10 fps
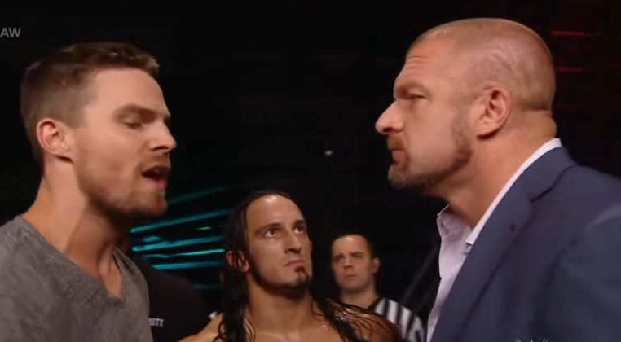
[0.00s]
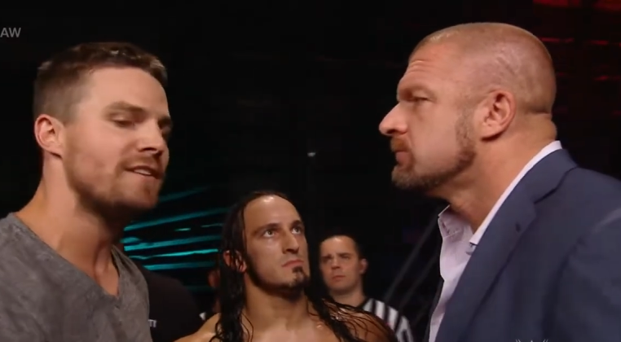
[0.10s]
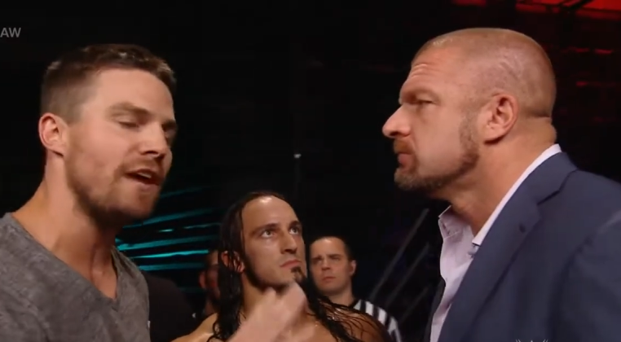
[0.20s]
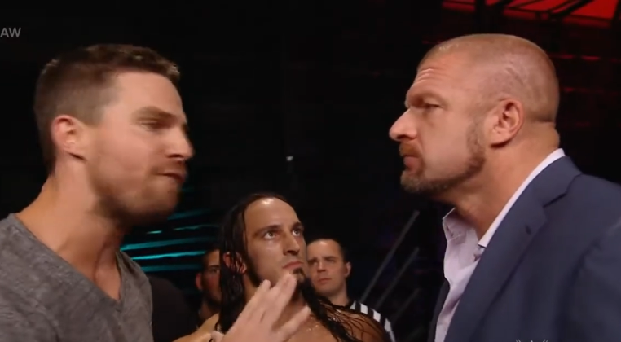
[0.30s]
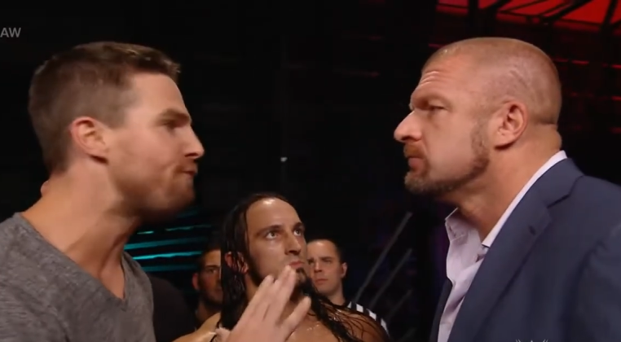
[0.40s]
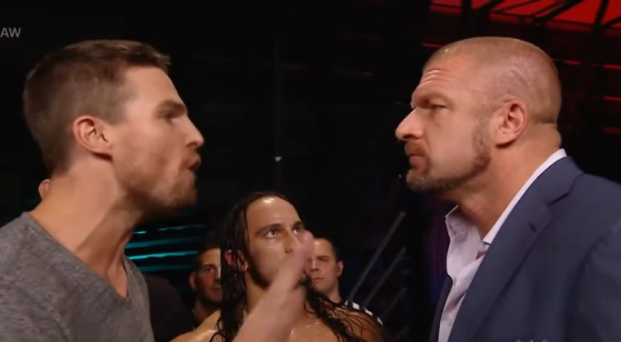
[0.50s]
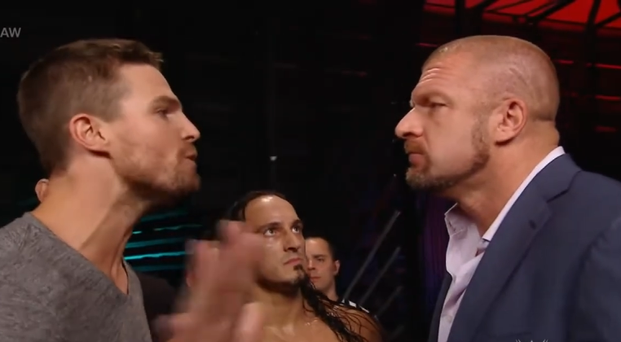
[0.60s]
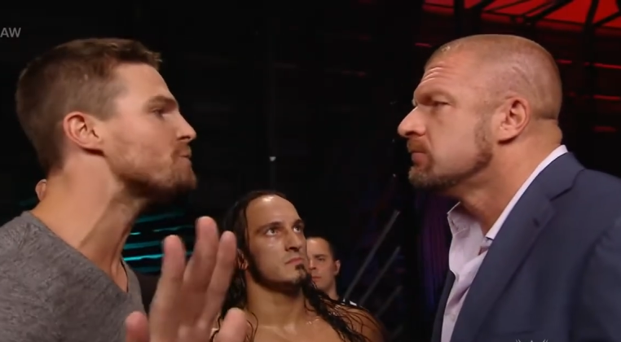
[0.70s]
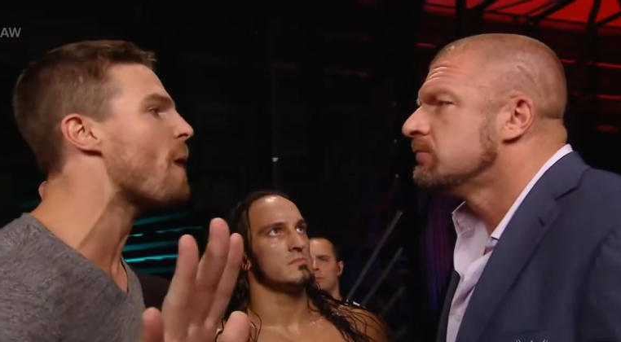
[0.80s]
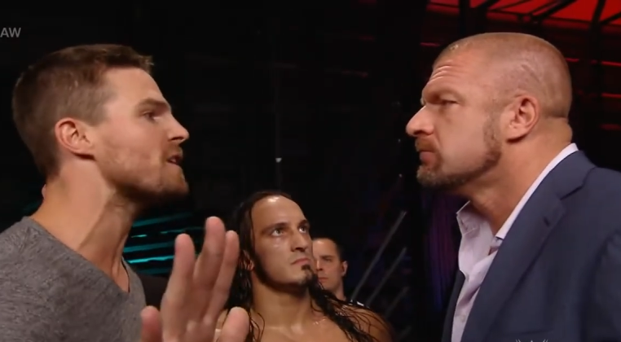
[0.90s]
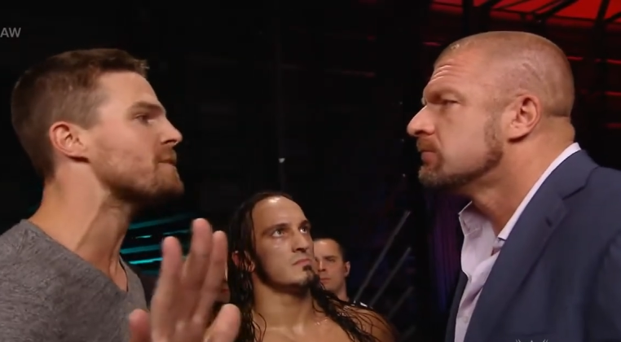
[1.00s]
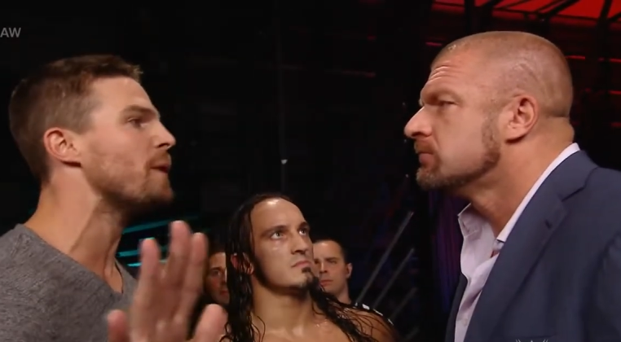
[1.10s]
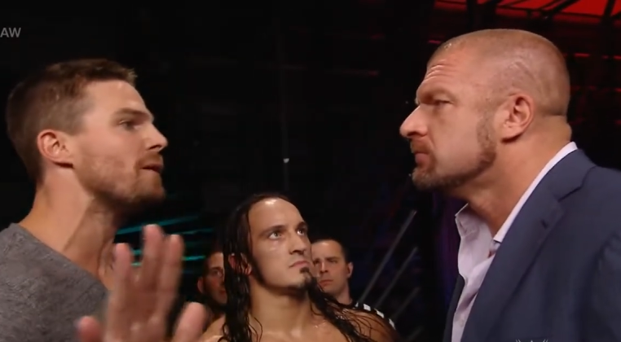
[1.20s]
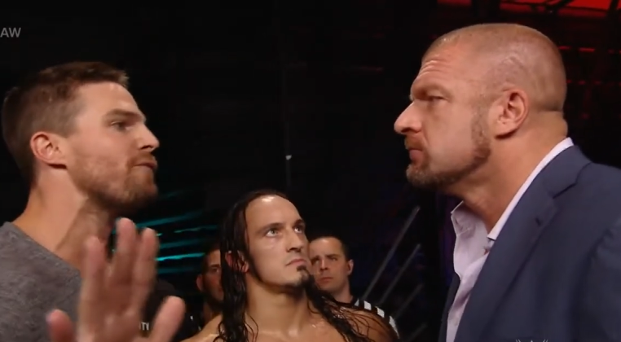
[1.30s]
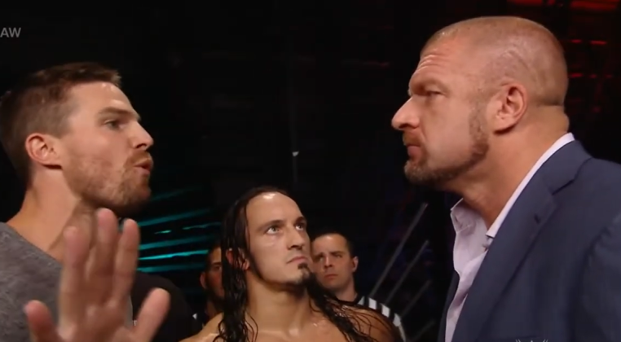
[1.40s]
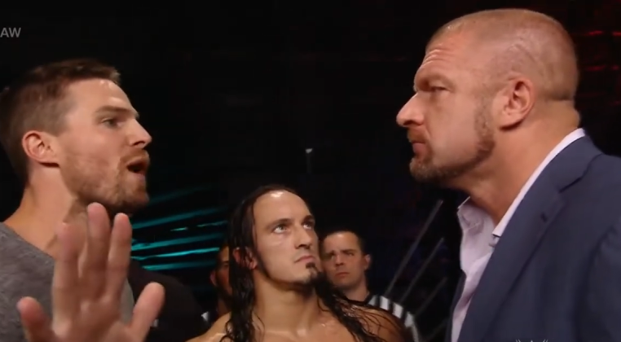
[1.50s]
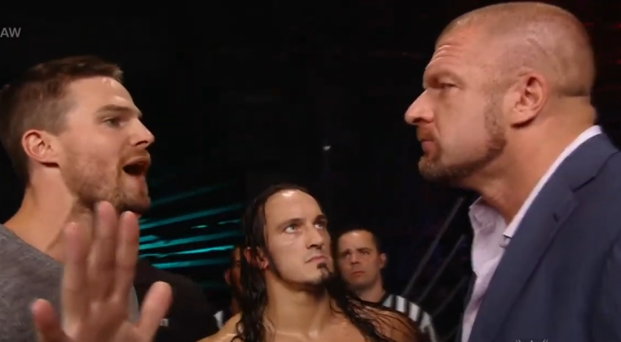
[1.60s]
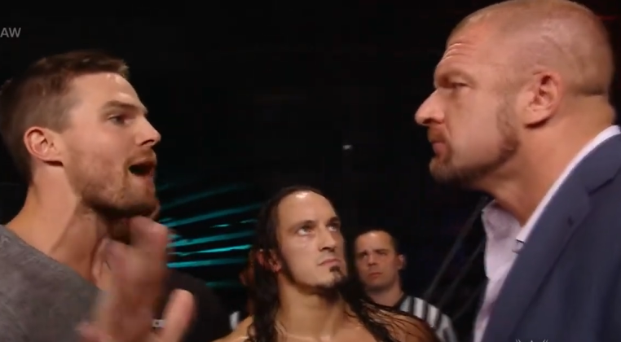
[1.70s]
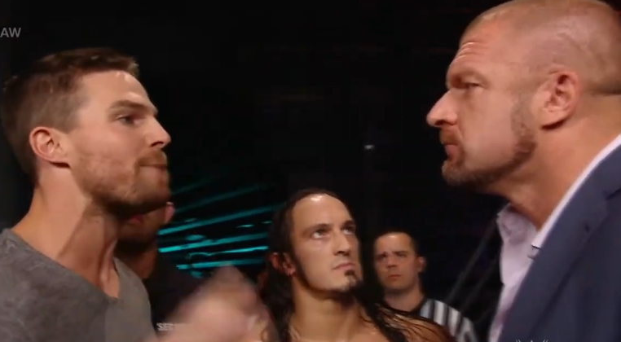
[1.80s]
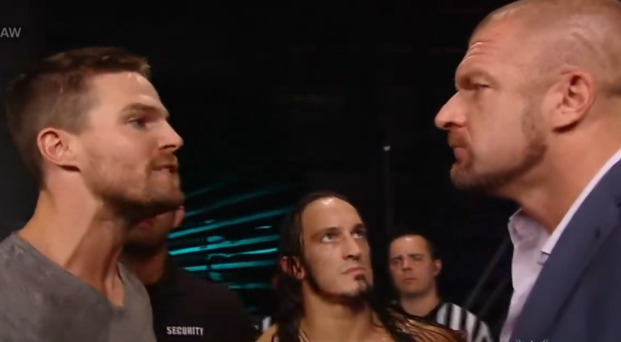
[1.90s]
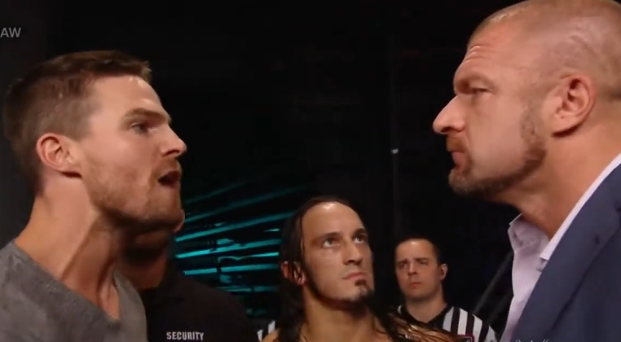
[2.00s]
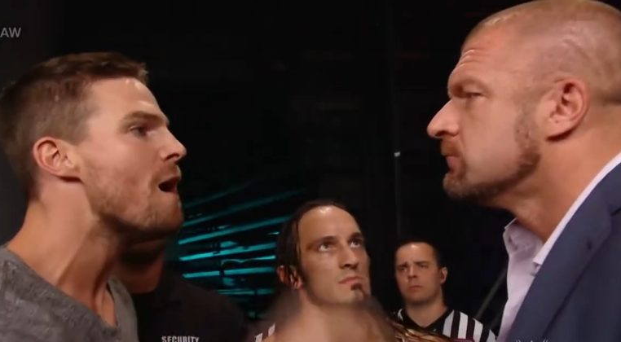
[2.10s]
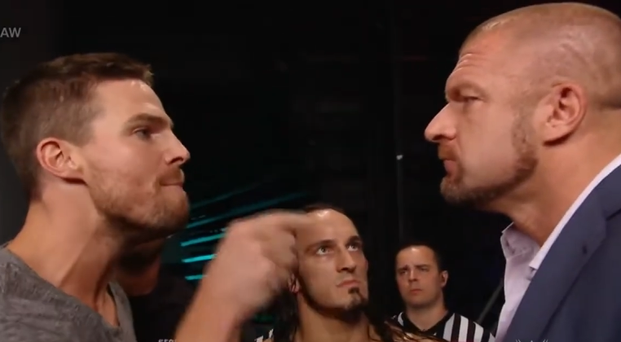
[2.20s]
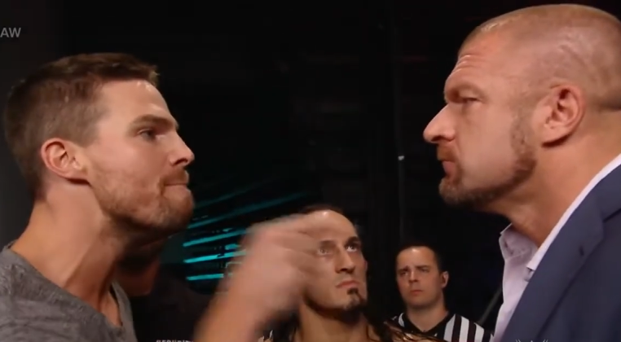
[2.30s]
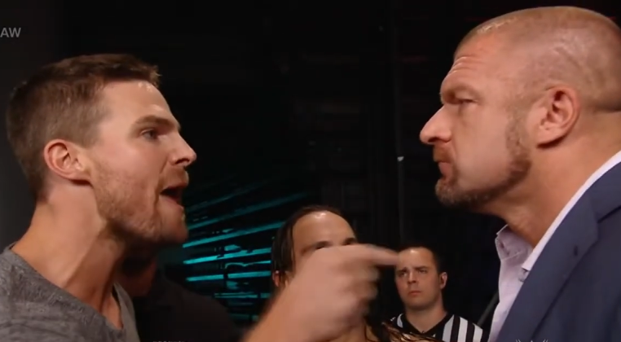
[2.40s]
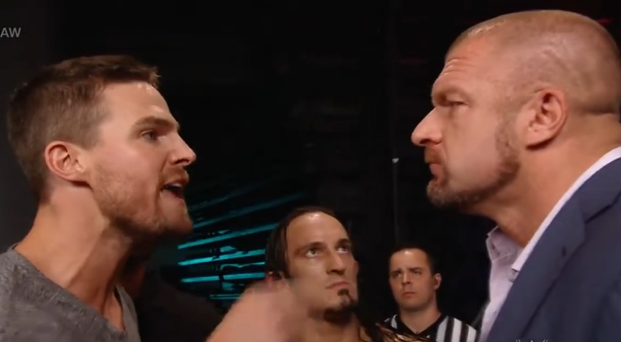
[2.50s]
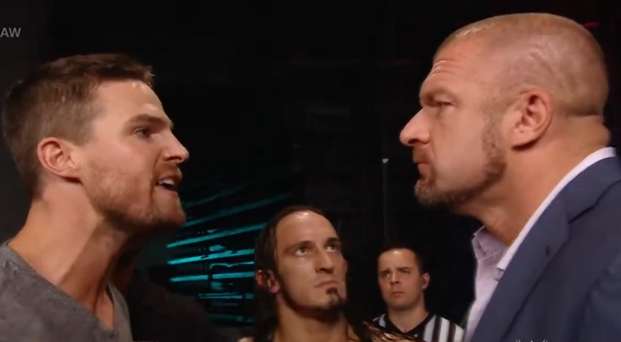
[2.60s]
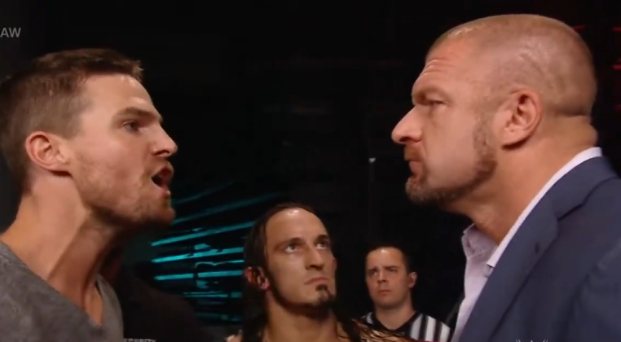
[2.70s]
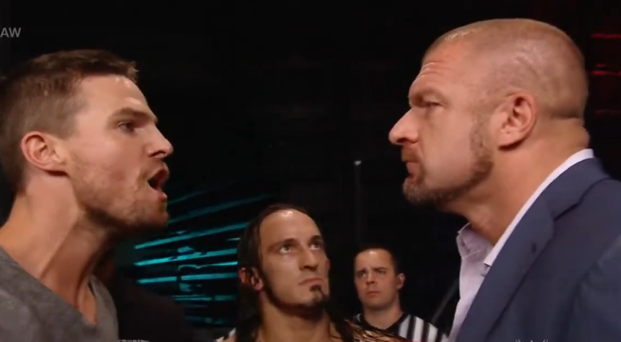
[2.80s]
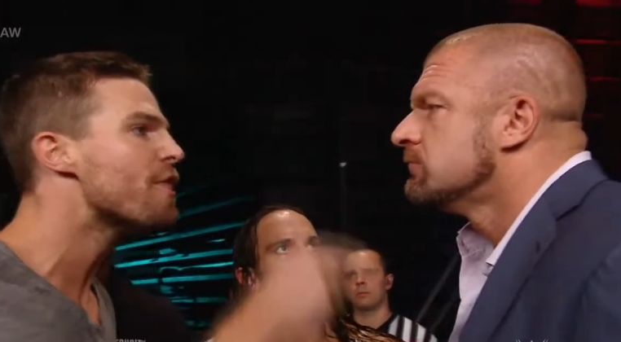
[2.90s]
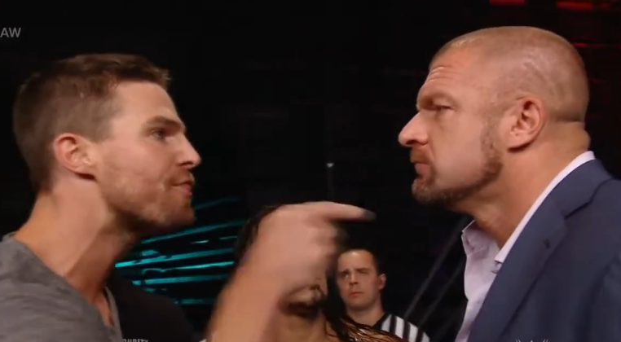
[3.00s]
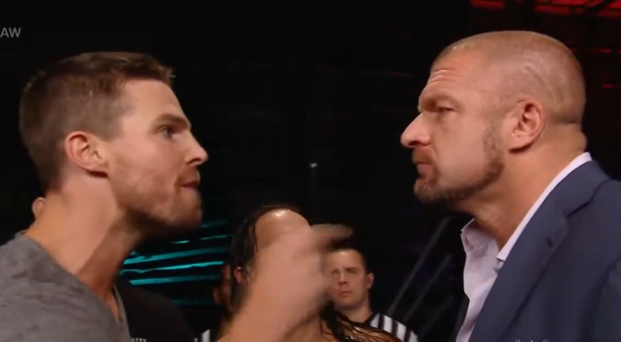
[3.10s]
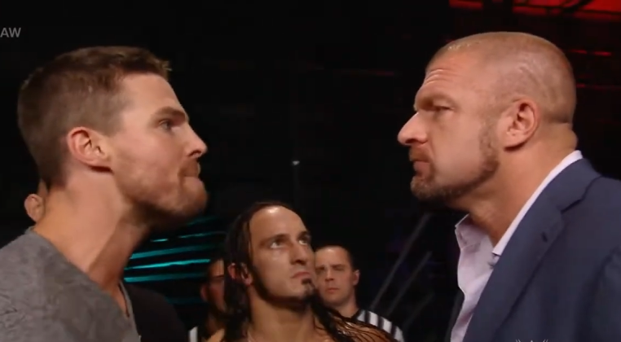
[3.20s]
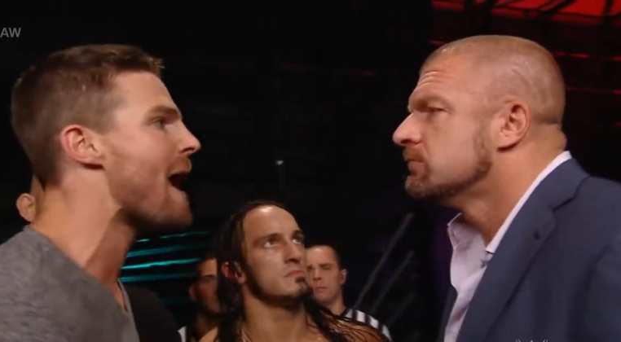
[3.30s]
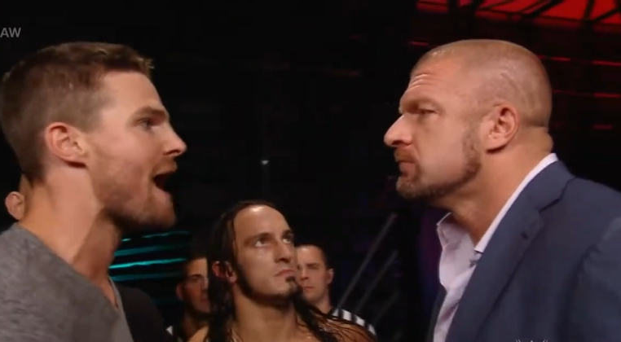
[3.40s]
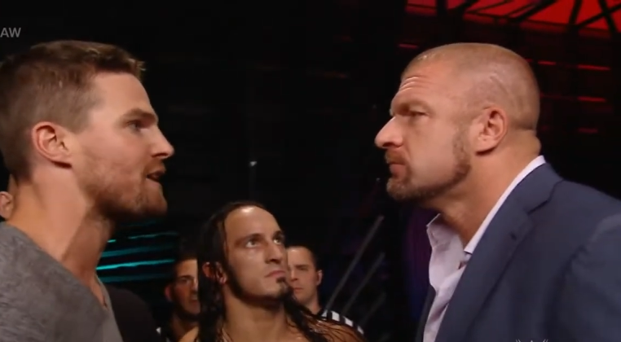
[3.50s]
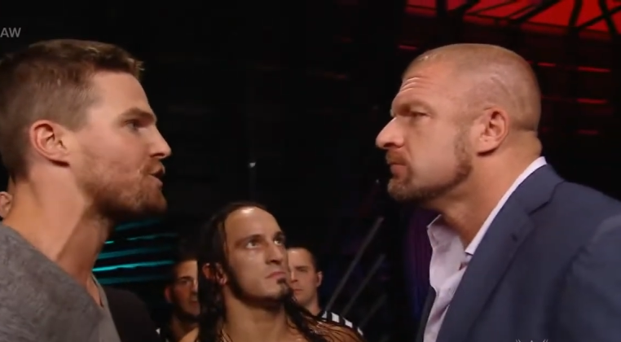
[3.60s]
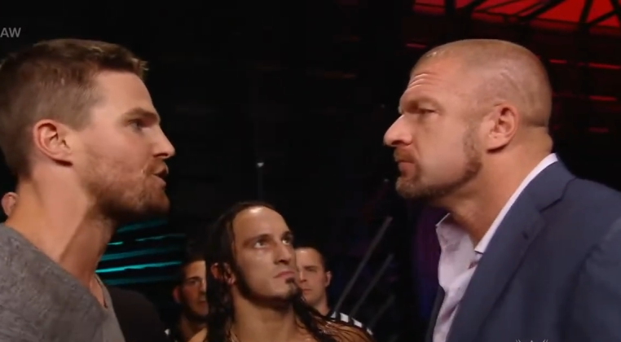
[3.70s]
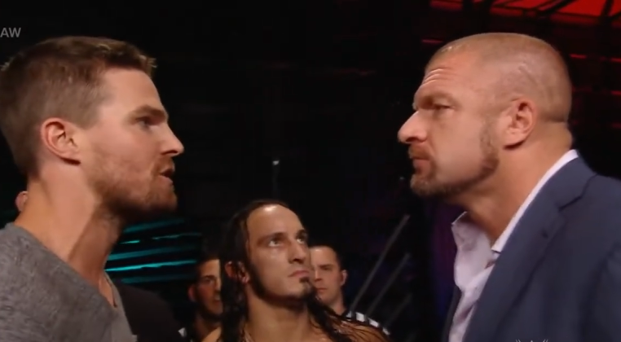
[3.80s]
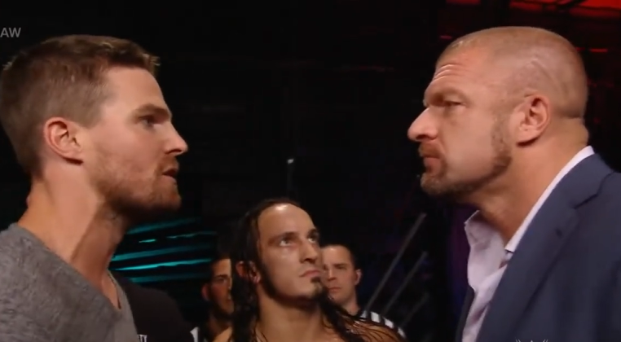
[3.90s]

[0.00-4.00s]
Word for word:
Speaker 1: Take full responsibility for what happens. Make the match.